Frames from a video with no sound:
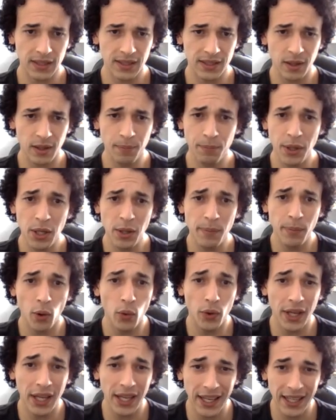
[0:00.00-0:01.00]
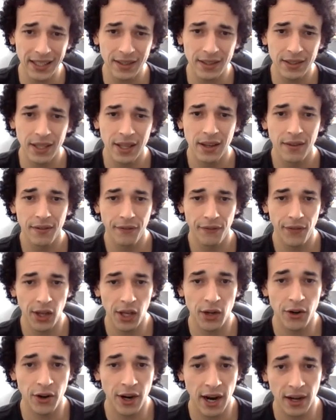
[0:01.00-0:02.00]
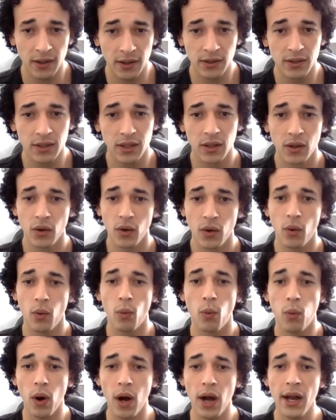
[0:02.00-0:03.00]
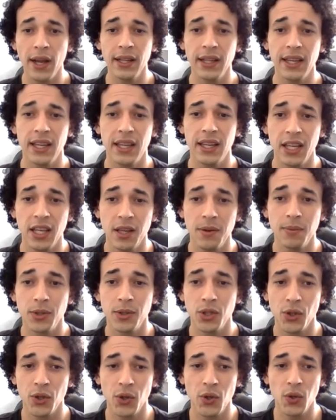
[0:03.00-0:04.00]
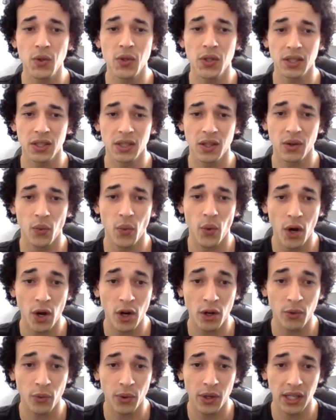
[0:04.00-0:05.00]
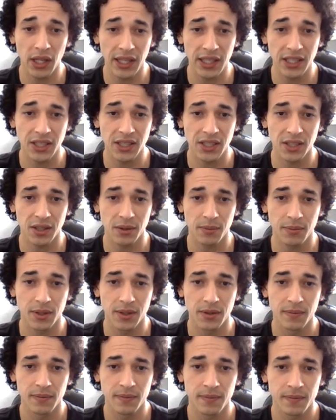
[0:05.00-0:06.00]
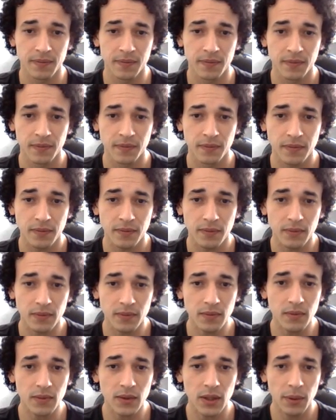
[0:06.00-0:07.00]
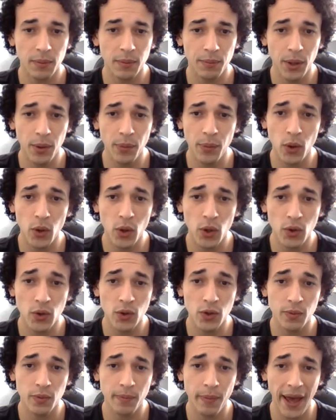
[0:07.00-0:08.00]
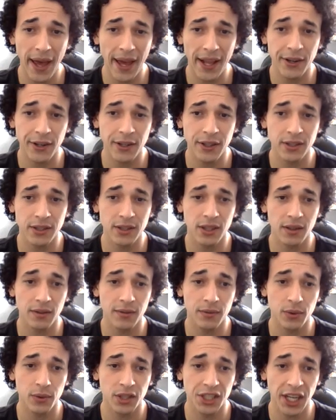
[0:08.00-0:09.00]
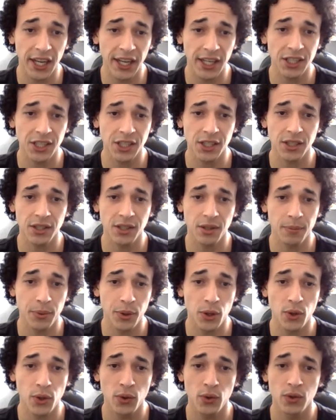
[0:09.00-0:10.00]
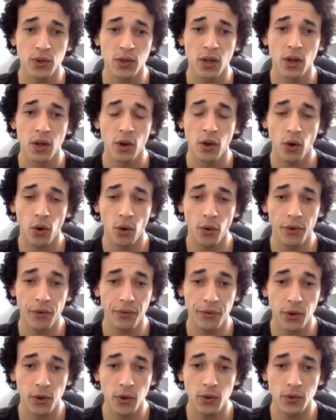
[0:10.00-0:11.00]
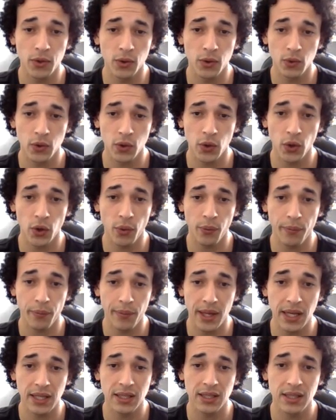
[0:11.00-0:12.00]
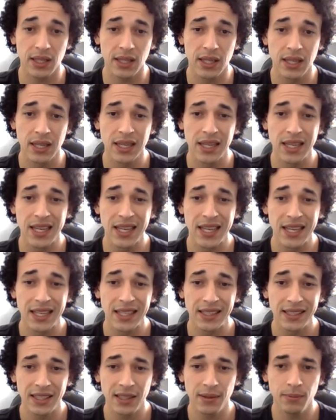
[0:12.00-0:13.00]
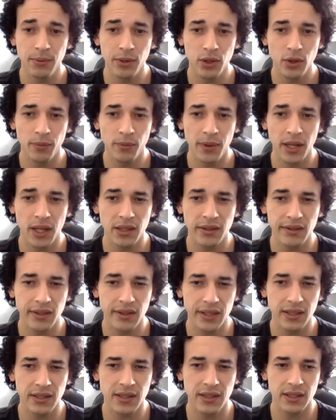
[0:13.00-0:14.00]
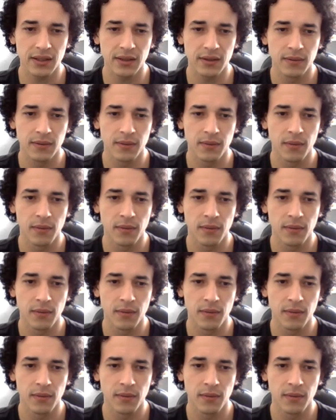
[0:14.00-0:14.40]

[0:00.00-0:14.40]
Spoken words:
Some people can't figure out why they keep choosing the wrong relationships. People whose patterns of rejection, abuse, or refusal to commit seems to be consistent.